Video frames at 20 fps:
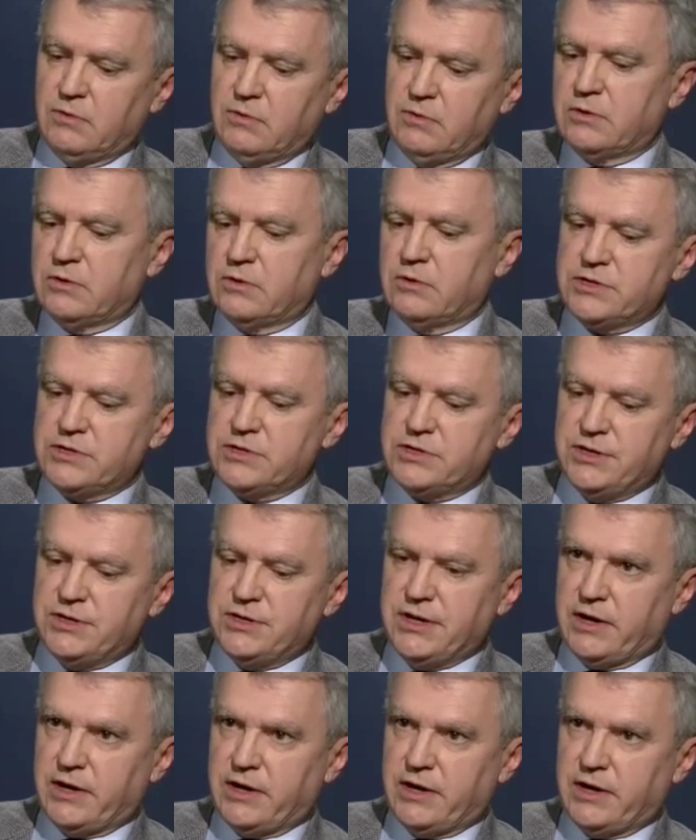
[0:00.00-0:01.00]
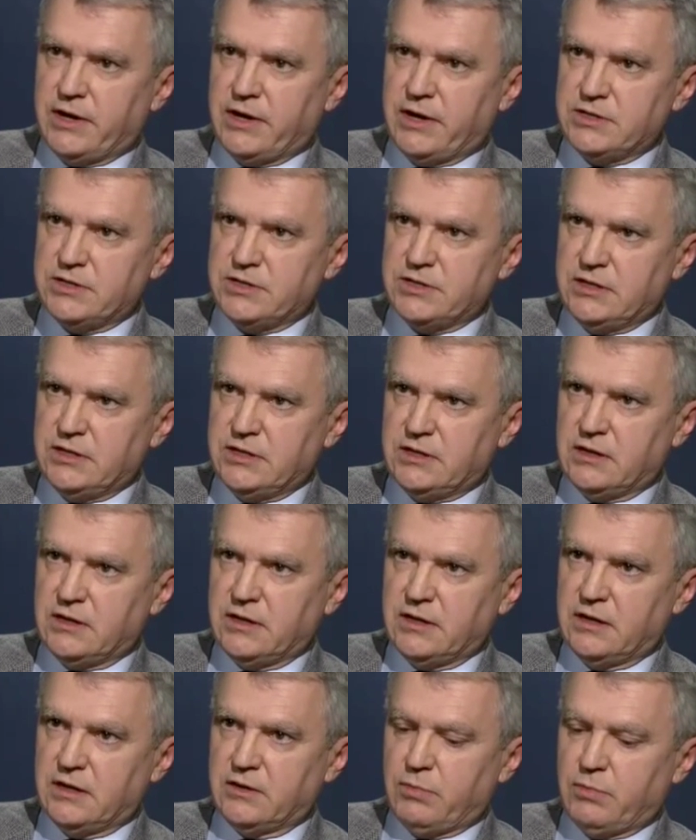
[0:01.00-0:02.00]
If you look at the Christian Democrats in
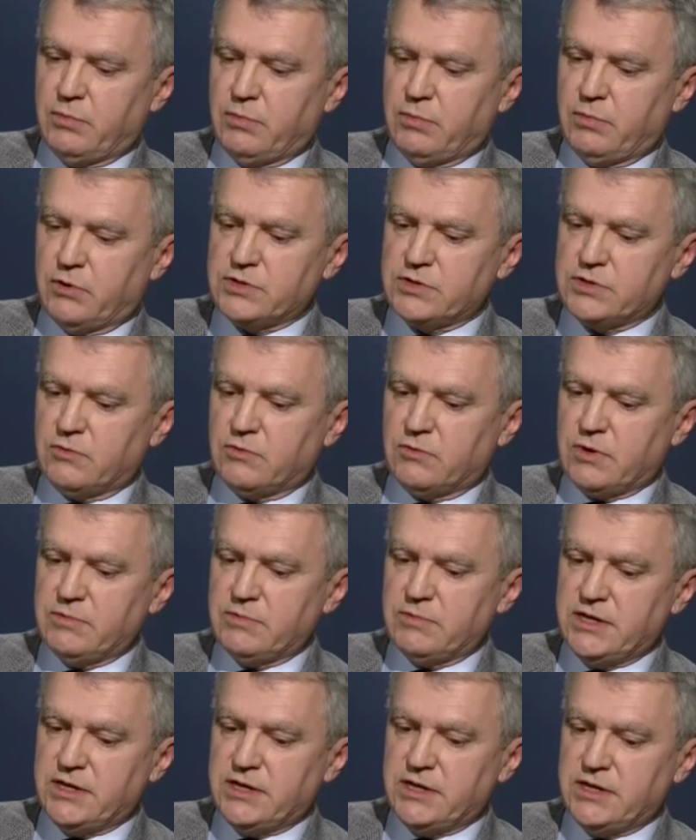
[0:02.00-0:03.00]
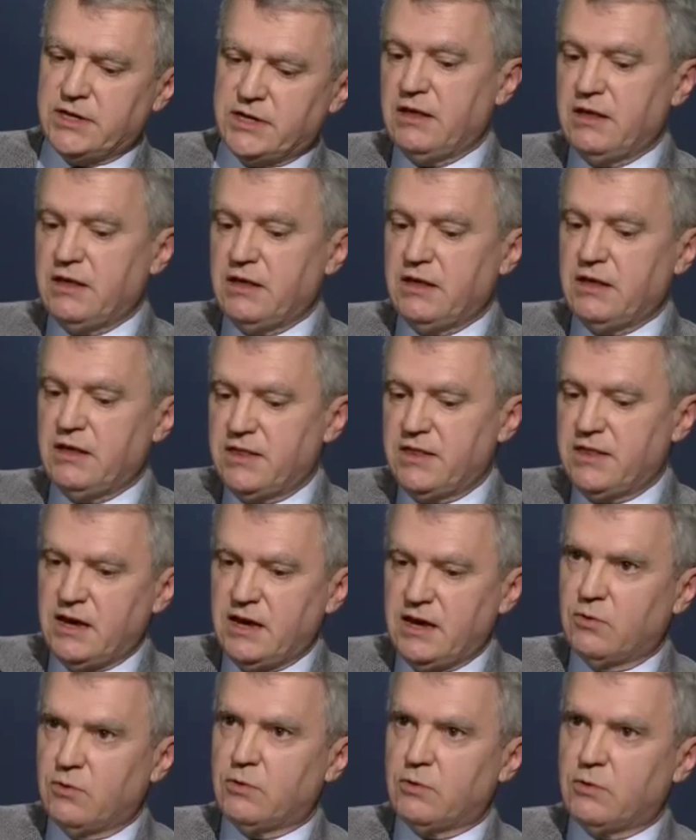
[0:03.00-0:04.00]
Italy under proportional representation,
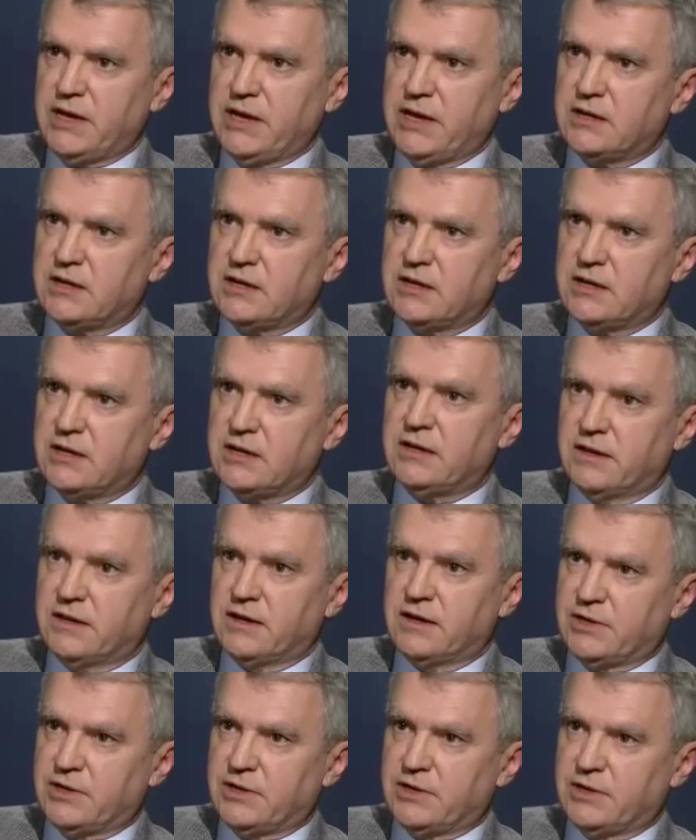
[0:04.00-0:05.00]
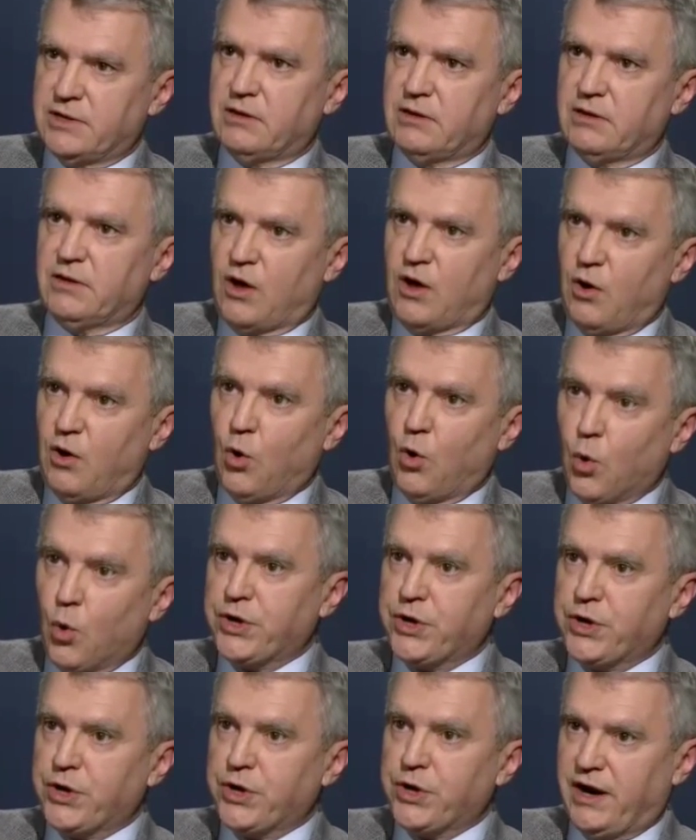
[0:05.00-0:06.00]
they were basically the government the
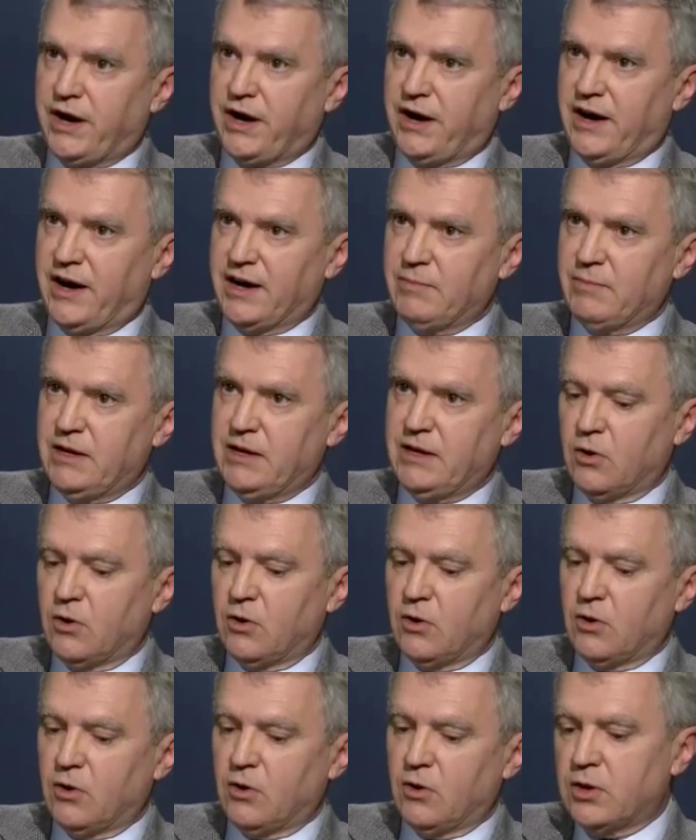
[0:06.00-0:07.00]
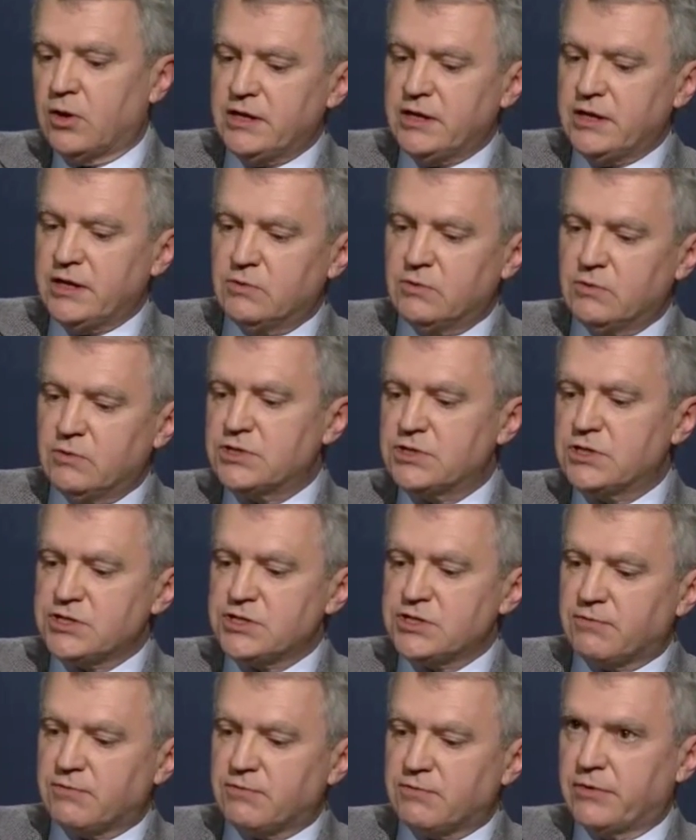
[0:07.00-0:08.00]
whole time. All they did
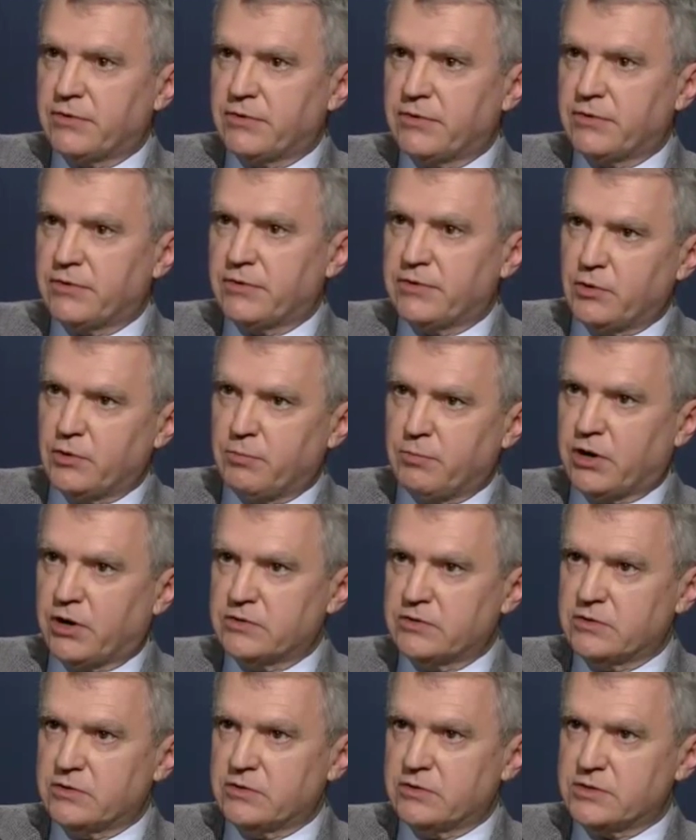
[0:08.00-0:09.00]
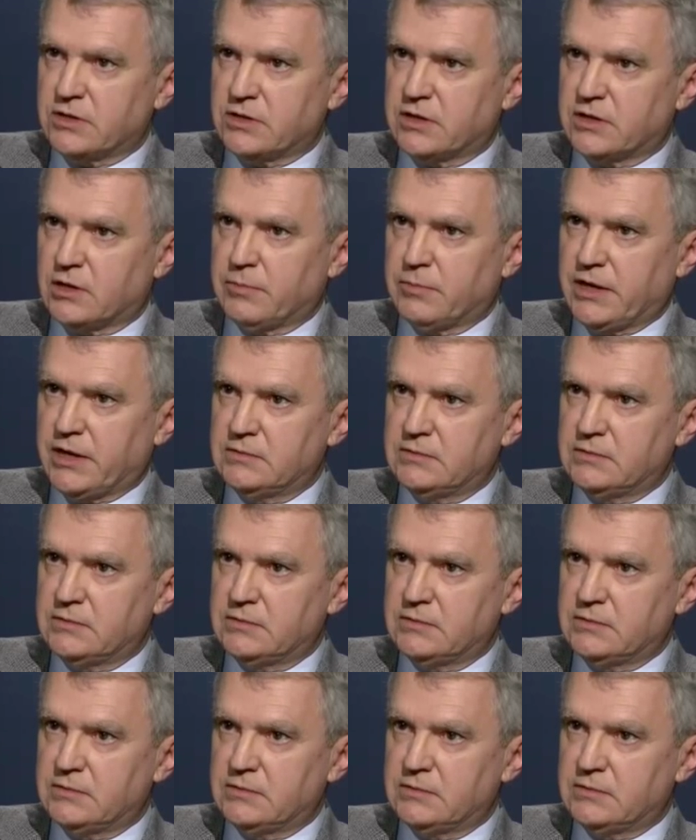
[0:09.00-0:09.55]
was shuffle around their partners a little bit.